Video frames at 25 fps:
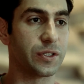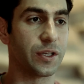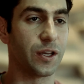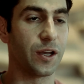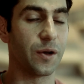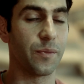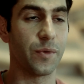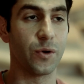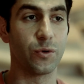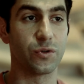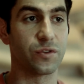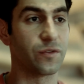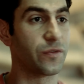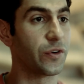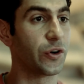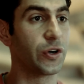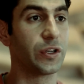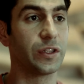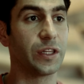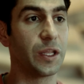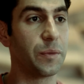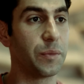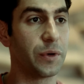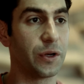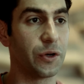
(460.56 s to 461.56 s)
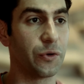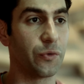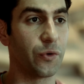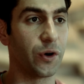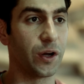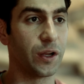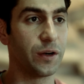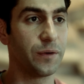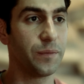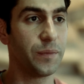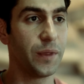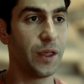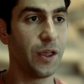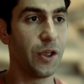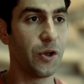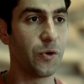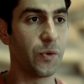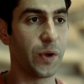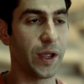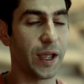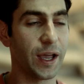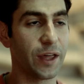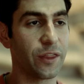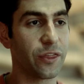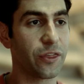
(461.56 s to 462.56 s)
it was a very limited run.
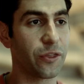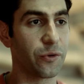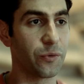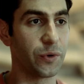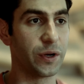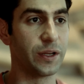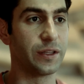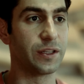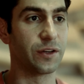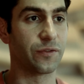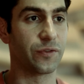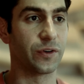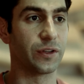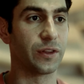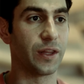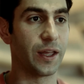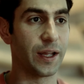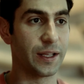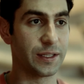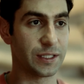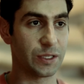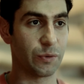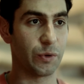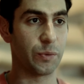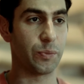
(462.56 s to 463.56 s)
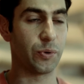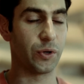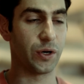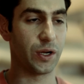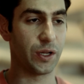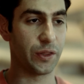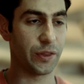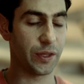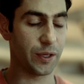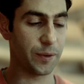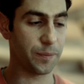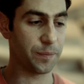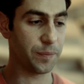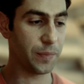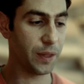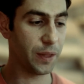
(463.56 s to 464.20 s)
We had 3 different lines that we put on them.